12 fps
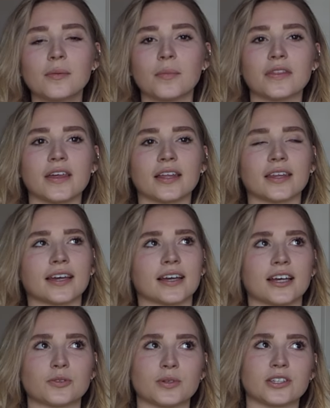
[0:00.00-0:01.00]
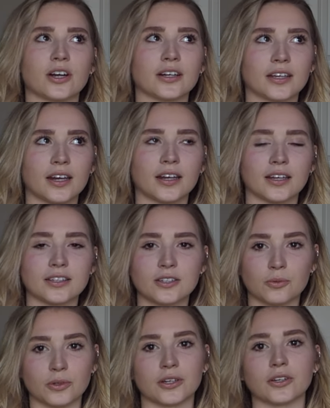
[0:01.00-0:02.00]
But then like as we started getting into
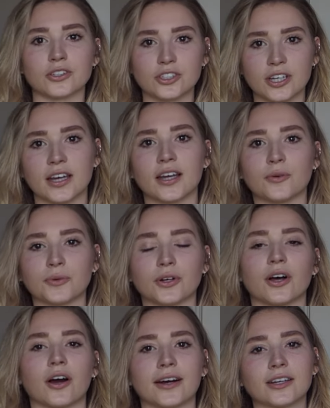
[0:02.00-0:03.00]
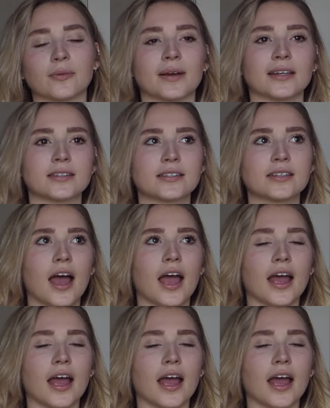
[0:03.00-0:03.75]
real shit and real arguments